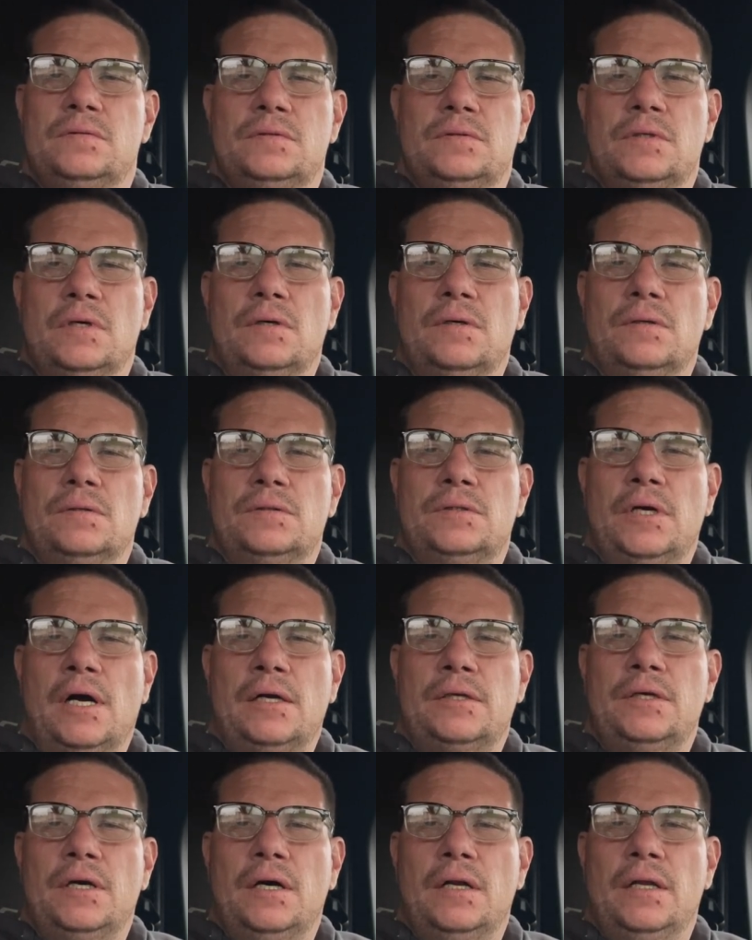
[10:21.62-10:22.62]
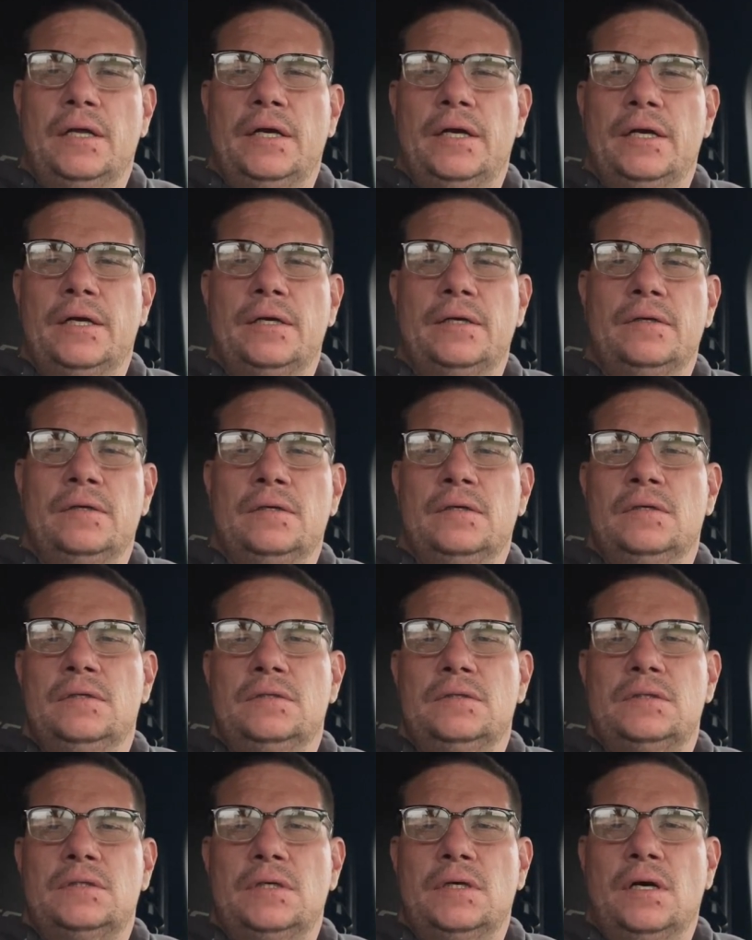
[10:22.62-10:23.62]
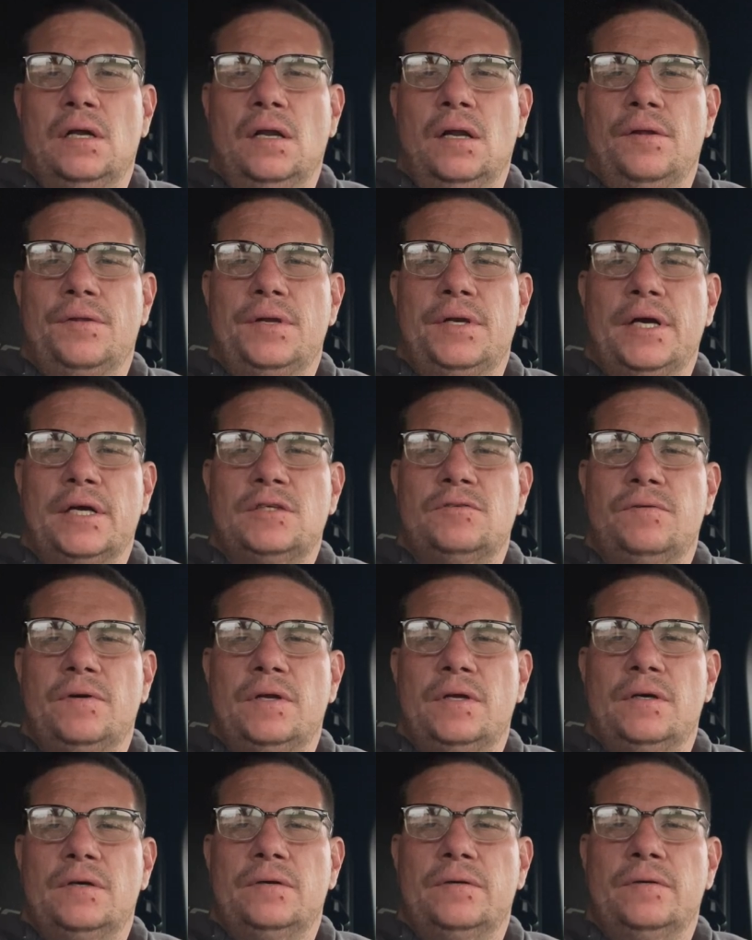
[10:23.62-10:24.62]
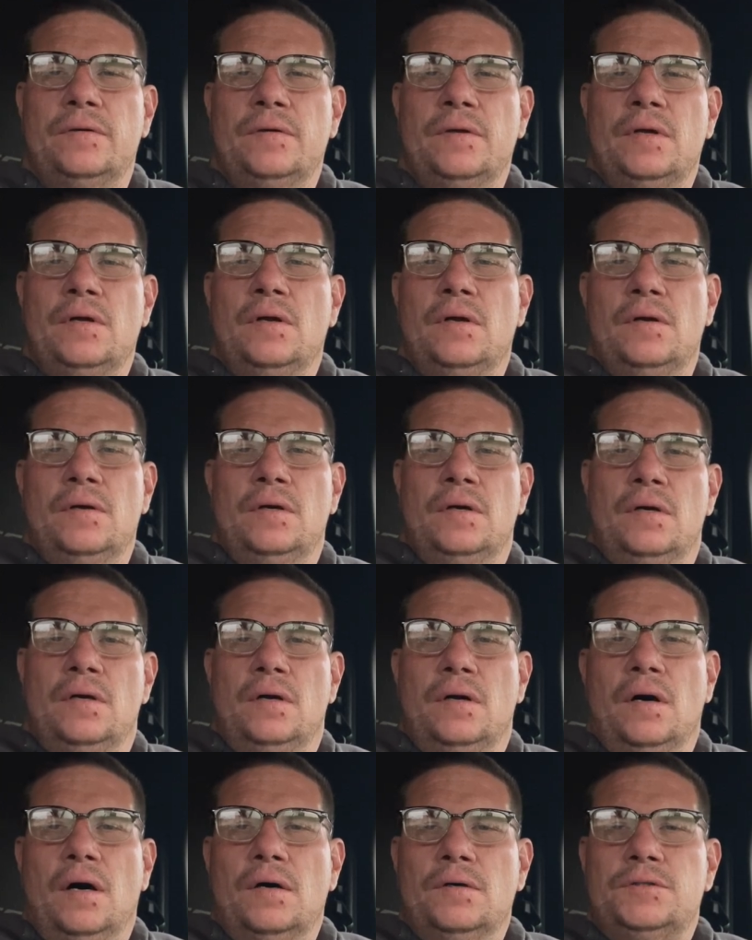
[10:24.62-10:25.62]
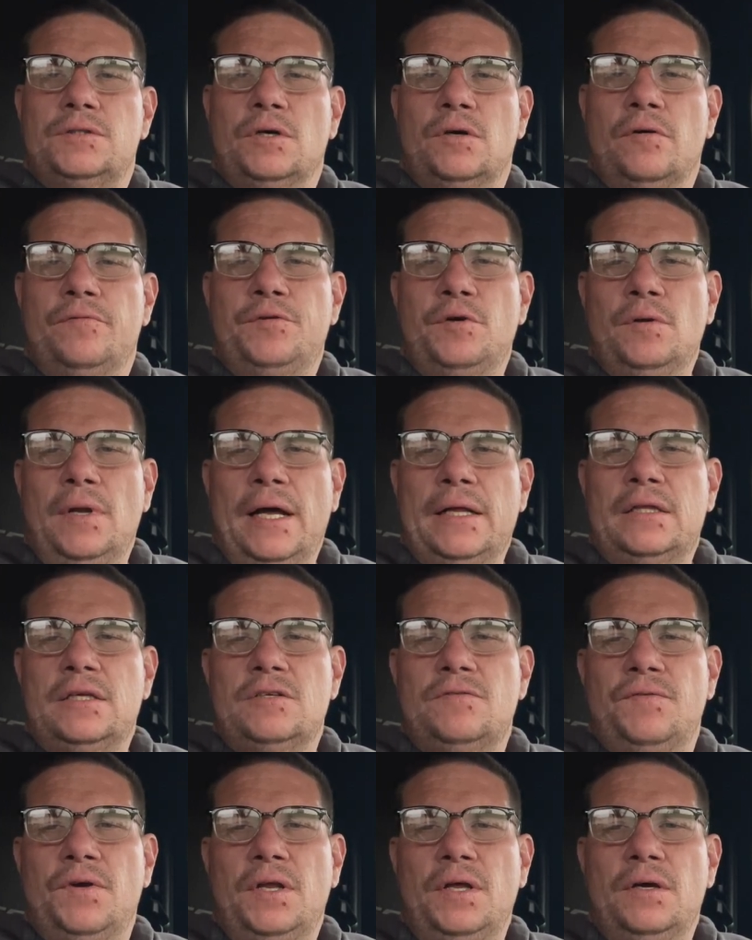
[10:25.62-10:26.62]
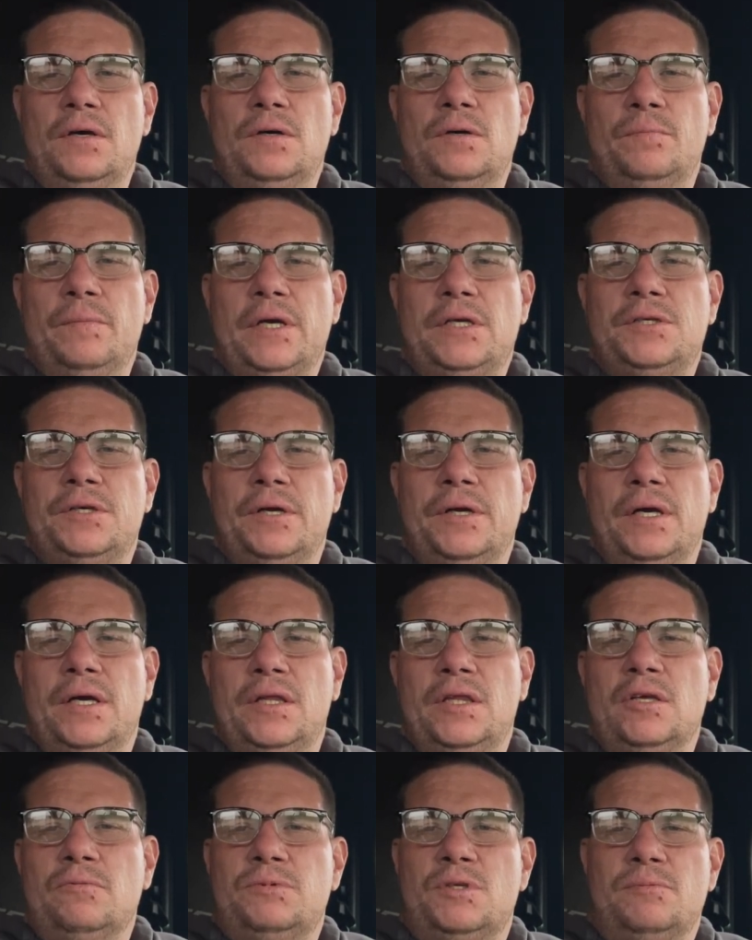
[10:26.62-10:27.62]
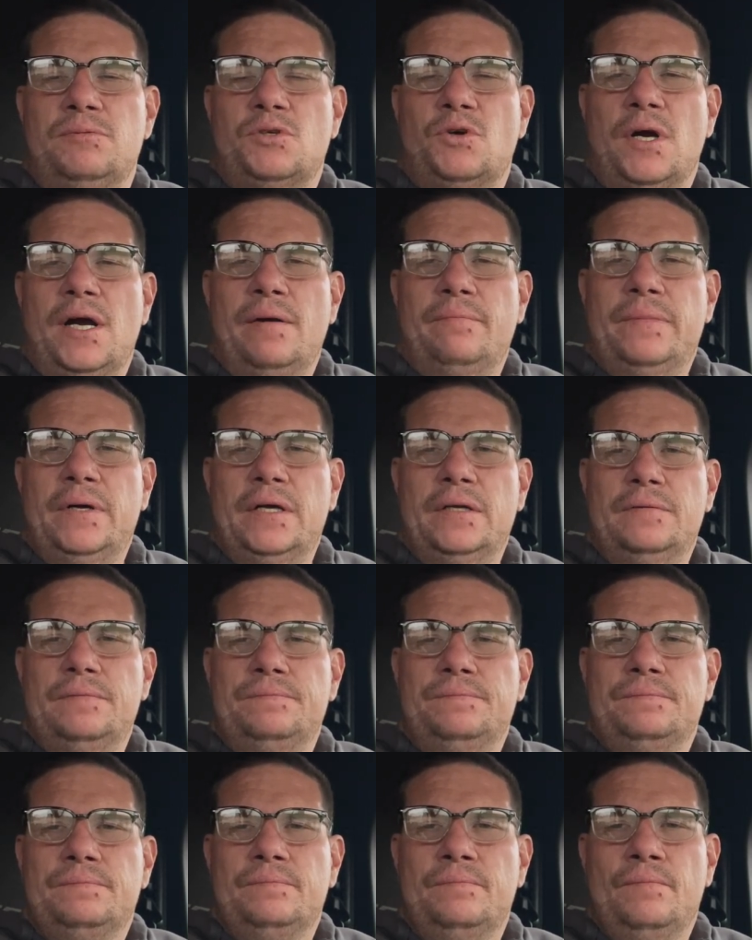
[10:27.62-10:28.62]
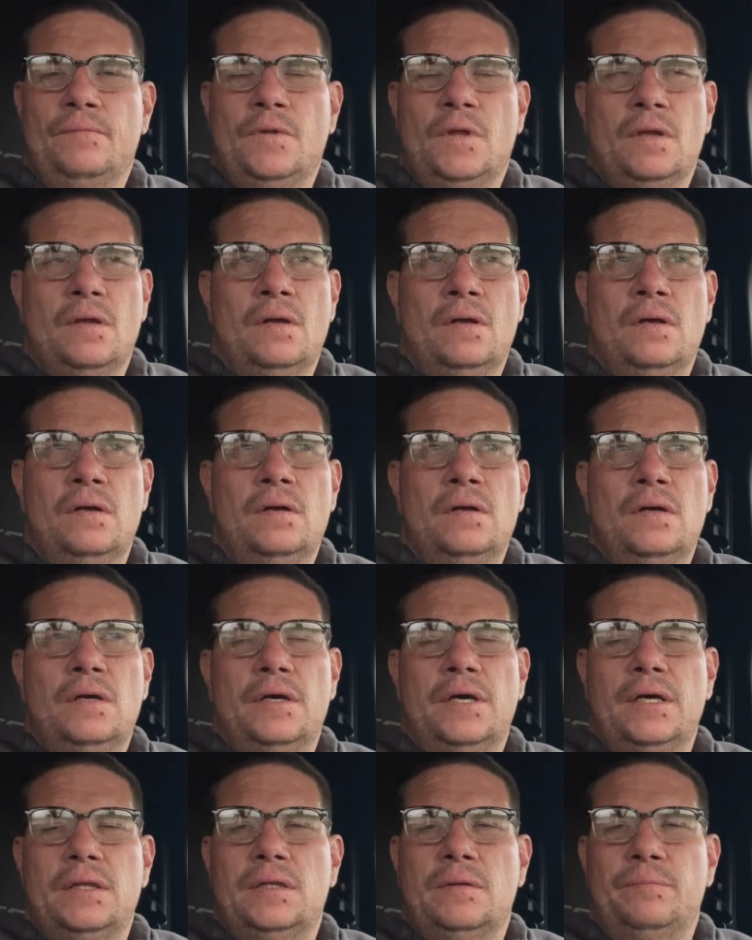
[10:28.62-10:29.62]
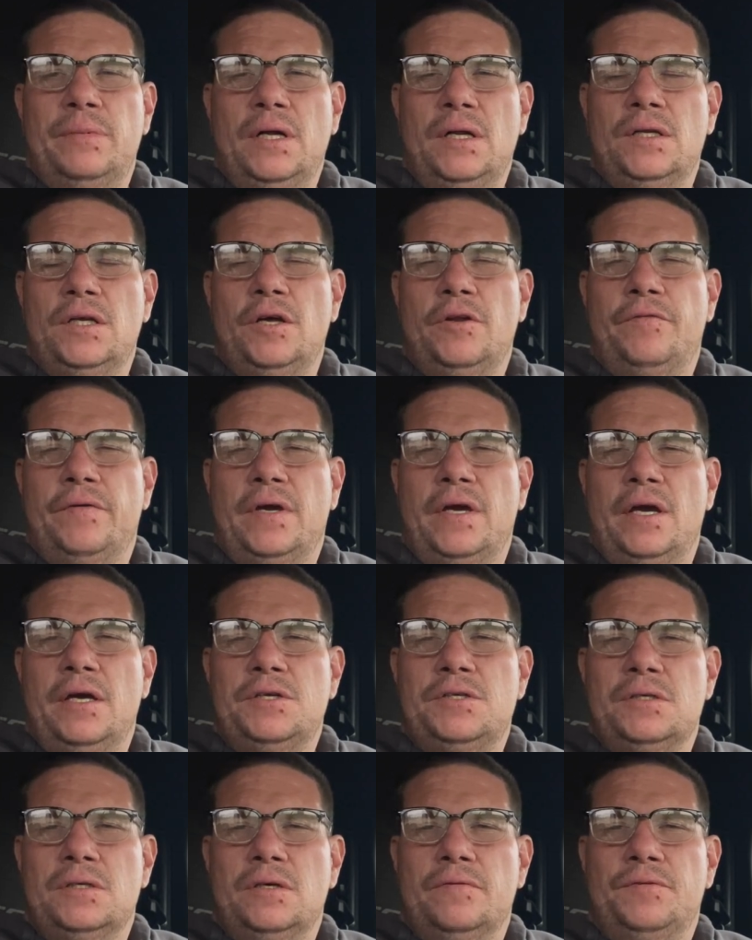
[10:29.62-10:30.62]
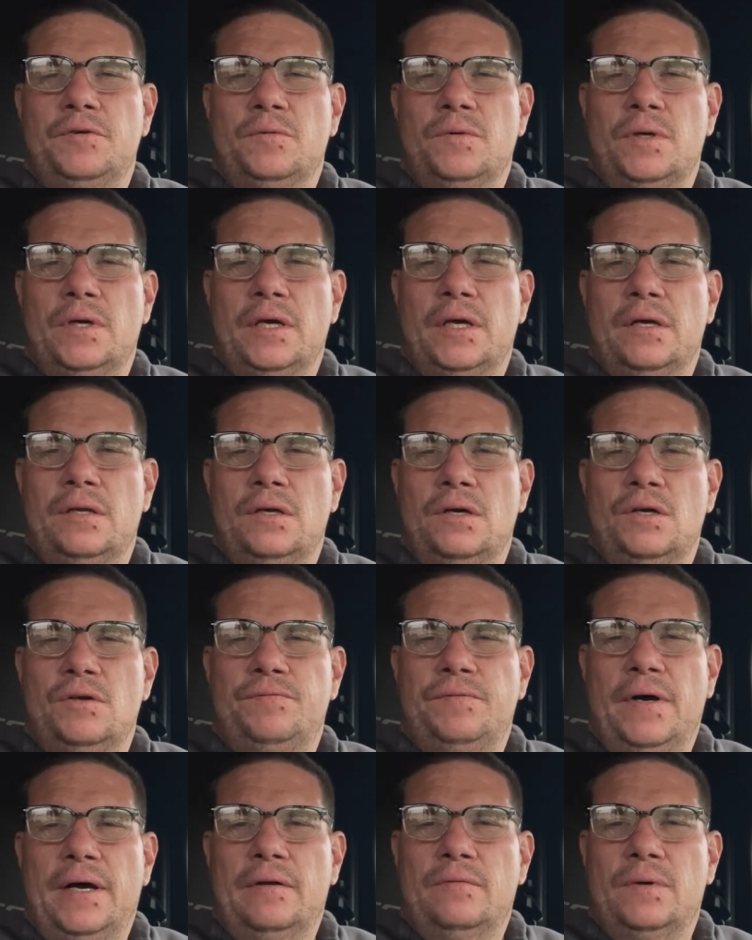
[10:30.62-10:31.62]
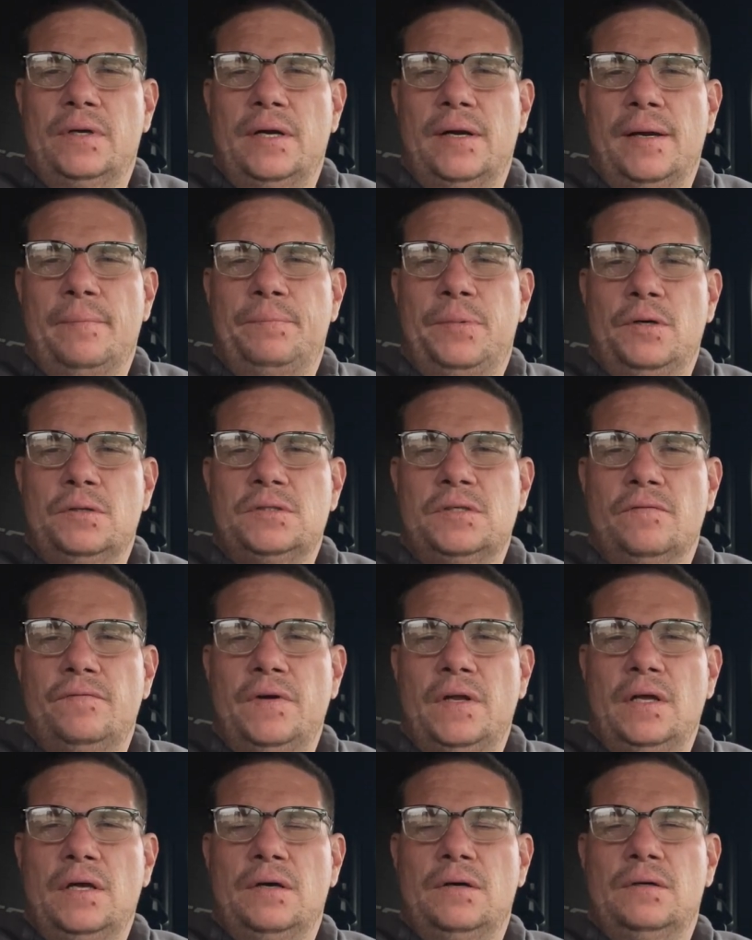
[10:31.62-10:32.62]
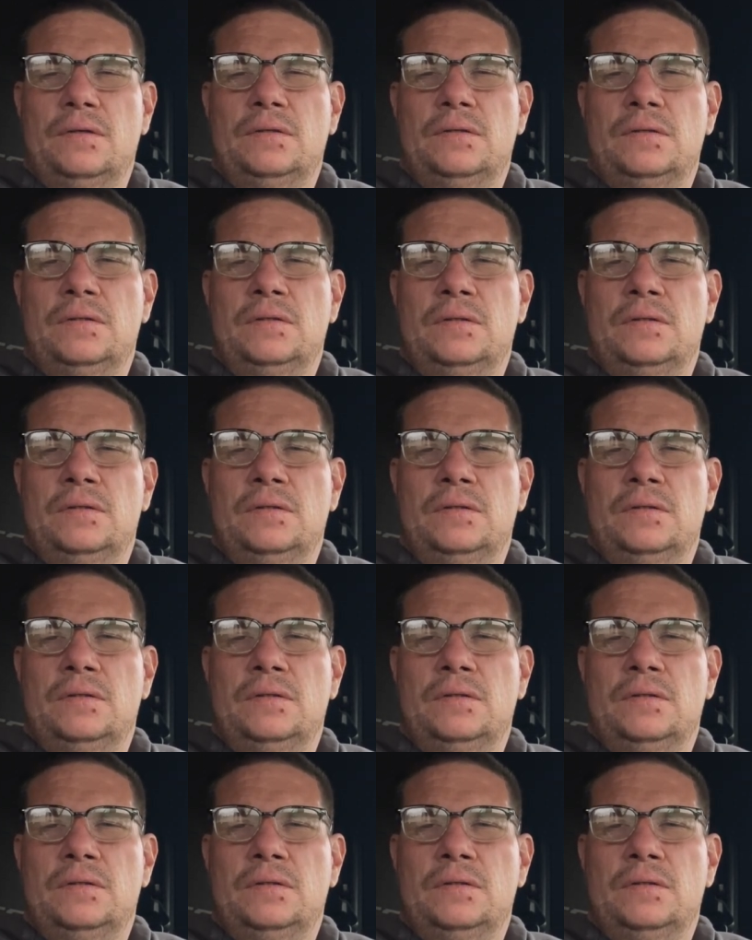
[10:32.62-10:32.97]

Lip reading: So talk to y'all later. See y'all on the next video. Oh, so if you like this video, make sure you hit the subscribe button. Hit the bell notification if you want to get notified when I post a video.